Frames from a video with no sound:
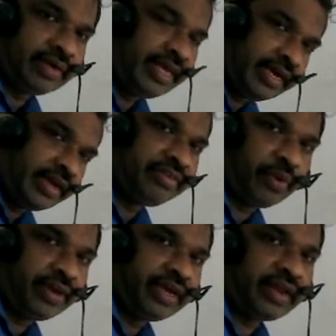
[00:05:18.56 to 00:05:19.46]
decrease
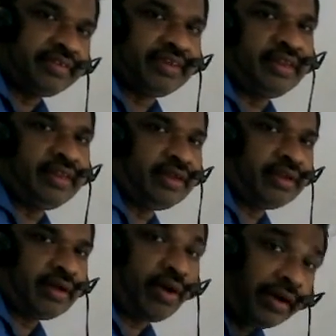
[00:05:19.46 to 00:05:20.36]
or increase in
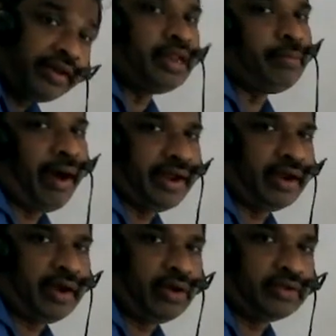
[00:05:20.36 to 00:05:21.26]
quantity demand,
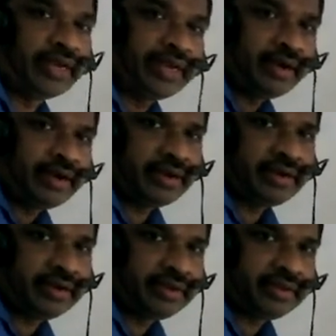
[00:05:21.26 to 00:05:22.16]
not the
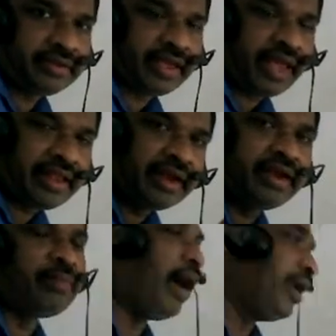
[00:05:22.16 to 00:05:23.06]
change in
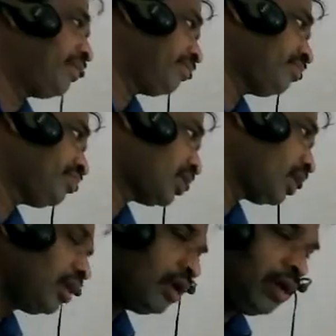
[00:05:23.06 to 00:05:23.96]
demand.
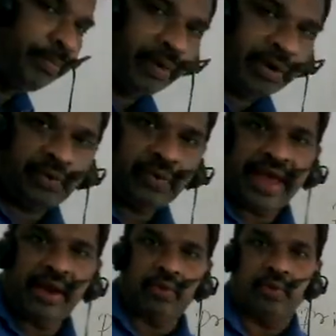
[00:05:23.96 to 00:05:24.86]
For you to
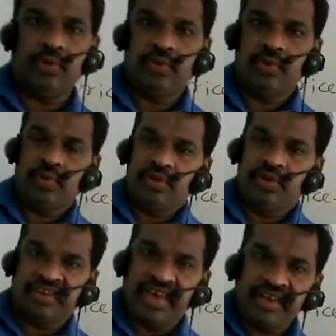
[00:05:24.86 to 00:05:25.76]
have
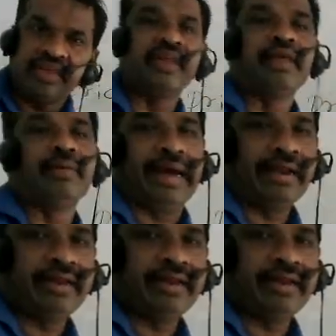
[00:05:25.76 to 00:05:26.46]
change in demand,